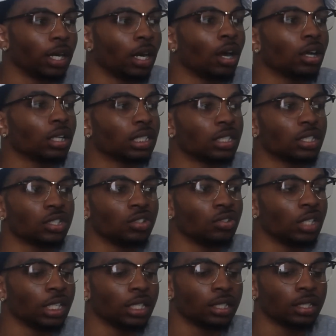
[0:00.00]
August,
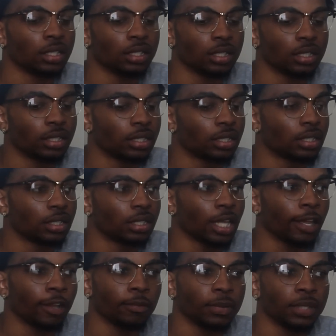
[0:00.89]
you didn't
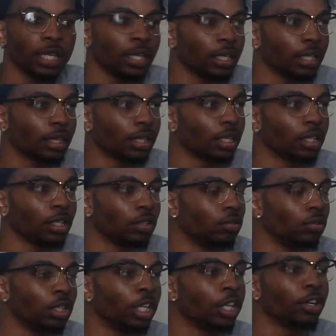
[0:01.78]
tell me anything.
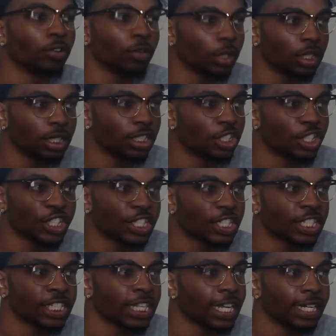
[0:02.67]
You literally
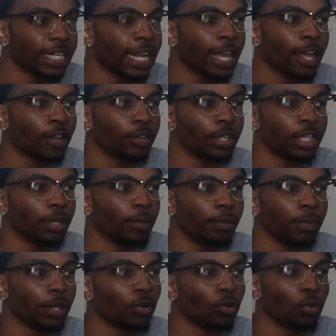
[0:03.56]
just sat down in the
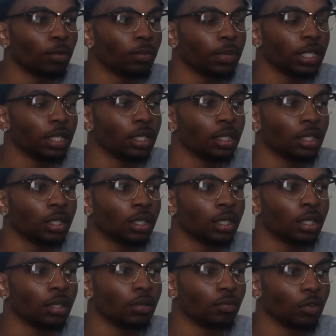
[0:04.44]
middle of me
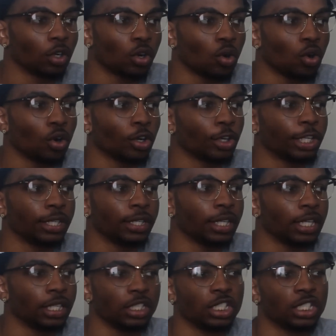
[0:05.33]

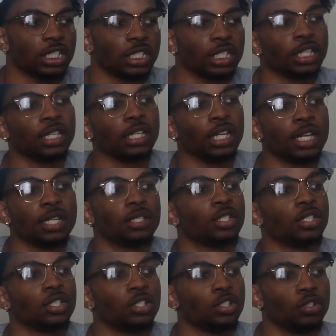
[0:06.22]
recording and just said,
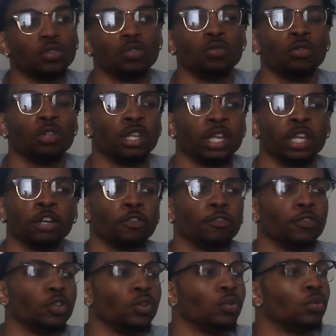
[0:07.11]
let's do the
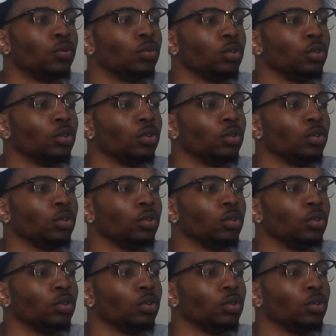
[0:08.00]
interview.